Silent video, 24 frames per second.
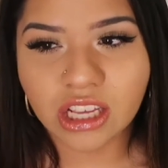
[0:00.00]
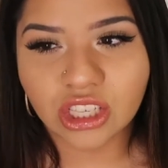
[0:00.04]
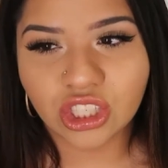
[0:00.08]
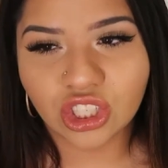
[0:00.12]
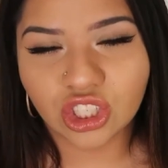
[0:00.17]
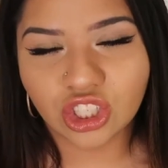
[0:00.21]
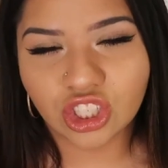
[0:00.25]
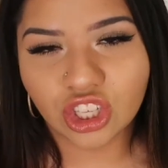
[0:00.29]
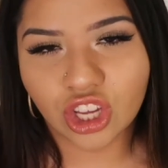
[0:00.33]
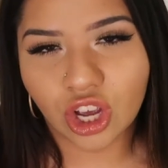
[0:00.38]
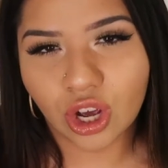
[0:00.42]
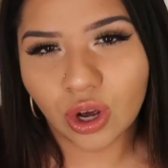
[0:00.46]

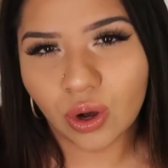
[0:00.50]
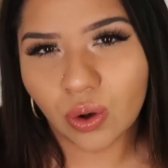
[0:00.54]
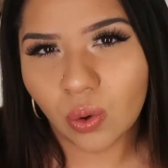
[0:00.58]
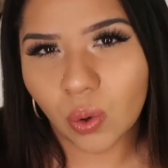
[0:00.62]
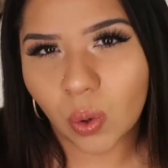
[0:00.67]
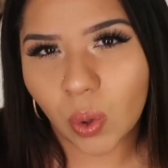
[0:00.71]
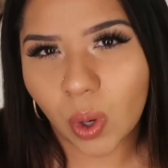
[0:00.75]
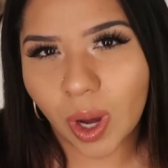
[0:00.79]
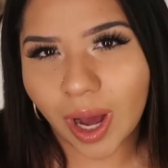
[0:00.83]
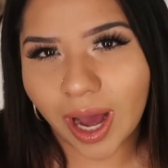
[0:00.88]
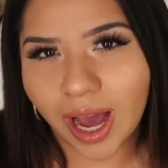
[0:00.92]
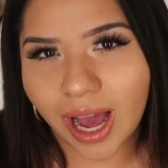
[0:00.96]

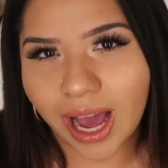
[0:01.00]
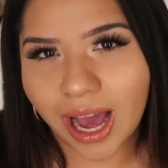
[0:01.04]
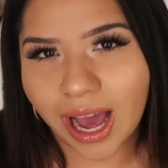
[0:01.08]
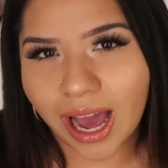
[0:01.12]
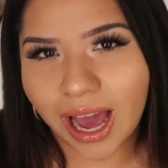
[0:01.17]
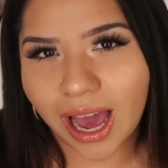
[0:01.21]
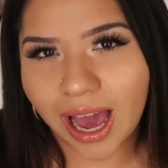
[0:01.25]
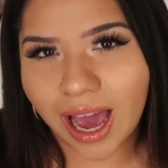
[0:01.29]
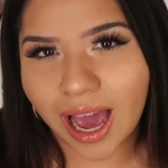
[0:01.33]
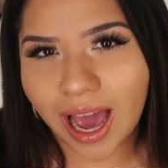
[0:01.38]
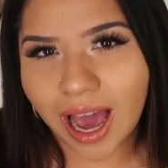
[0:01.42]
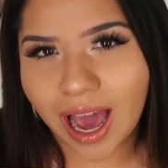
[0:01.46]
so
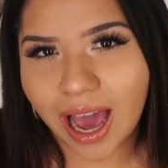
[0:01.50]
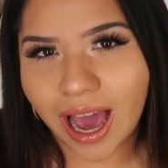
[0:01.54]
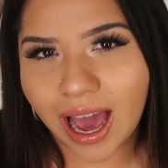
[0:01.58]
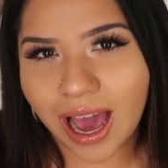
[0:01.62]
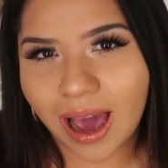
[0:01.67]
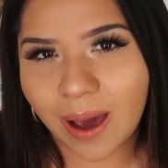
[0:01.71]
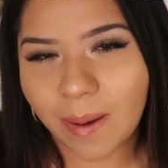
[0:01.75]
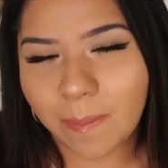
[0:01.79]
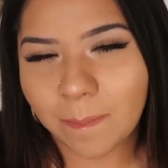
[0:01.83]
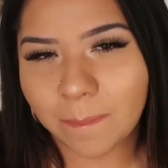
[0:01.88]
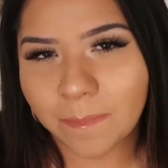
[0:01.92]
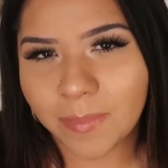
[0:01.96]

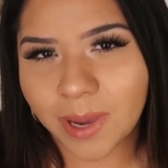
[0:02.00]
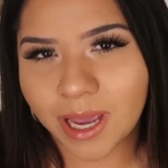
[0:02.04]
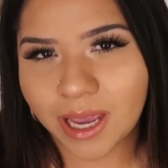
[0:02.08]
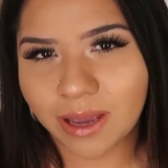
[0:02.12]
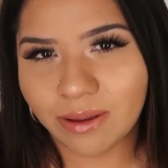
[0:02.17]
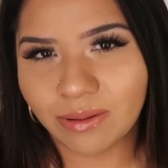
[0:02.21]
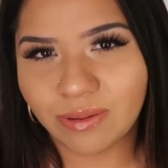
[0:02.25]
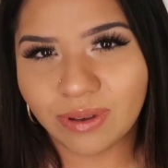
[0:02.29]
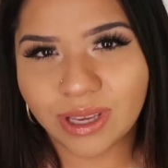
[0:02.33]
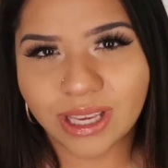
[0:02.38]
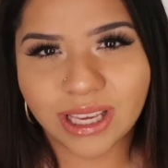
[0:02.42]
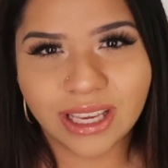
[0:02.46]

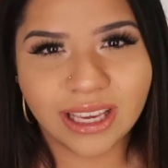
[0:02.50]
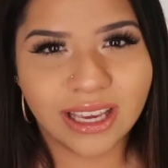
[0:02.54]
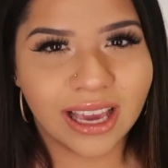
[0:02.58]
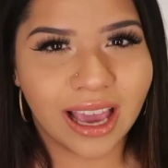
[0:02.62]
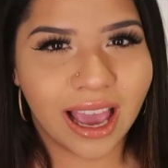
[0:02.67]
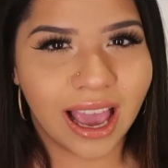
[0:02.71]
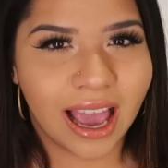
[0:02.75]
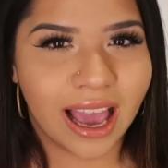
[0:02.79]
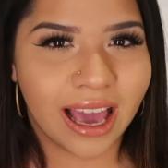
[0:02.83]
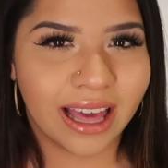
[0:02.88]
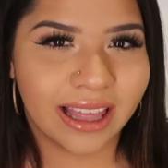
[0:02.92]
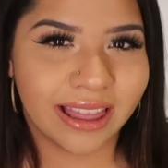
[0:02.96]

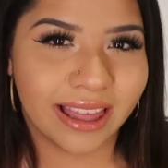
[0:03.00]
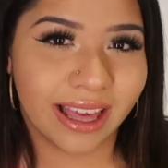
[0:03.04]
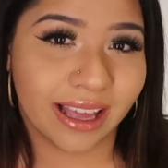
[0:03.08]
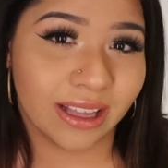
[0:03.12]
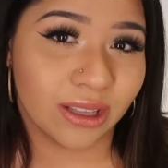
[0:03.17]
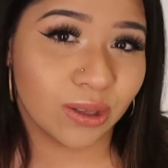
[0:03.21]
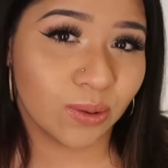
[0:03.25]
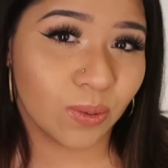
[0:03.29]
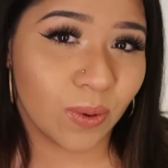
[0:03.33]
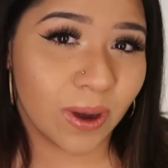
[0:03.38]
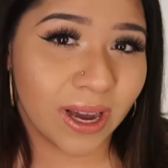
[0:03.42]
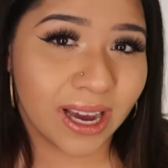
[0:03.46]
maybe
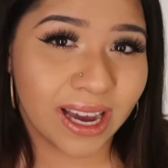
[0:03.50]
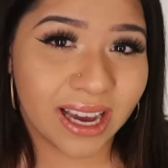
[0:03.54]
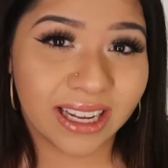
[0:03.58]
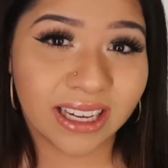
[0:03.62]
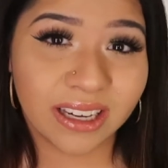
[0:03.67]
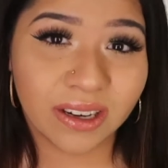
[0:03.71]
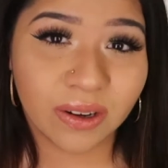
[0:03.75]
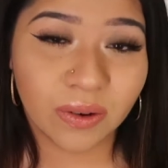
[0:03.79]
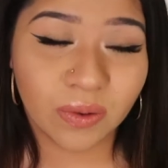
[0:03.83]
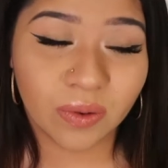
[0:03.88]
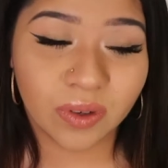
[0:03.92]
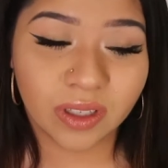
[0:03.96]
that's why I
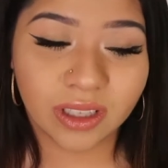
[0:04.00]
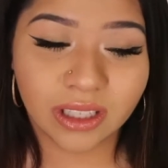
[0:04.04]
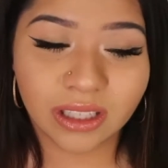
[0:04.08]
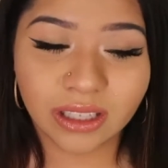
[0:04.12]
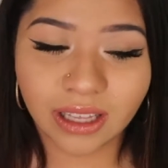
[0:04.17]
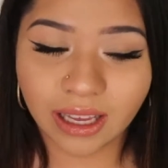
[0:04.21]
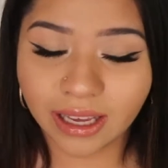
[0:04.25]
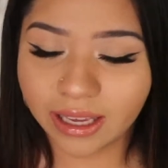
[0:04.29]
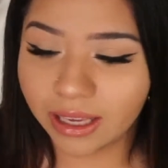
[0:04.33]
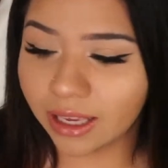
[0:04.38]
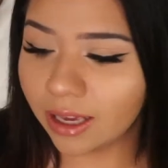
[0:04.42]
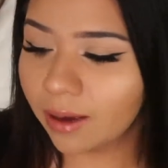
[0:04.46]
didn't really
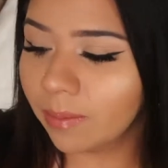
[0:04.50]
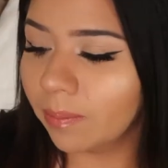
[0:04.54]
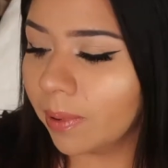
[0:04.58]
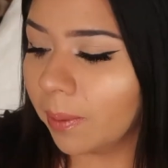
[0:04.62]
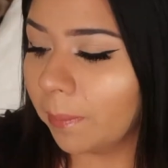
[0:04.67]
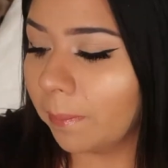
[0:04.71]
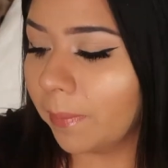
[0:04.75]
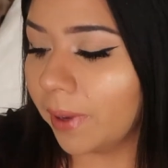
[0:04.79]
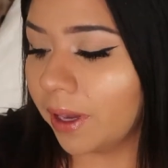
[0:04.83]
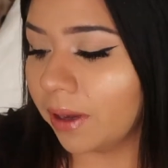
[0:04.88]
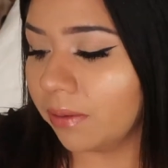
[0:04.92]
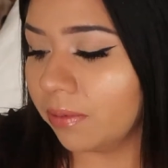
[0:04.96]
like it.
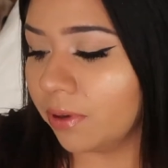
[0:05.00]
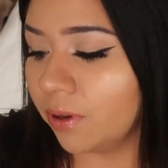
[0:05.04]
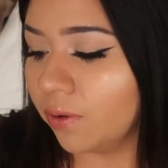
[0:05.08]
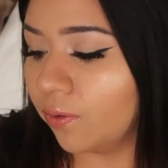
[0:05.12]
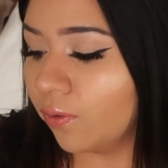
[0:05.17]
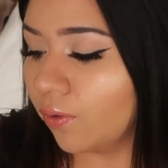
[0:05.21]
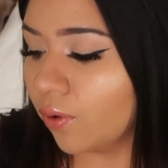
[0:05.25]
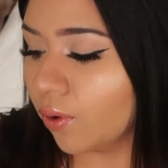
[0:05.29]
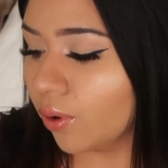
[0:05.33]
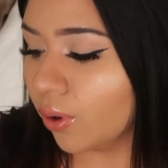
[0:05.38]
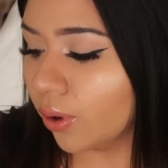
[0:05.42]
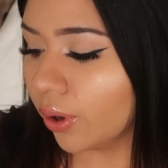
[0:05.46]
But maybe
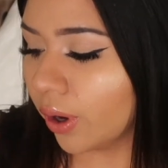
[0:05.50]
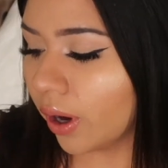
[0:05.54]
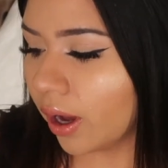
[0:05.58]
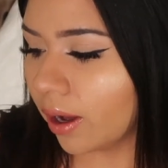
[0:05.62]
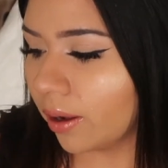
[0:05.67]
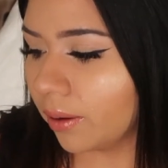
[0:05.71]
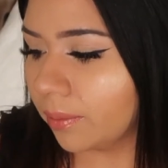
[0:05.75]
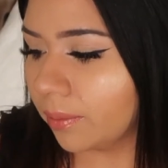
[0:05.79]
for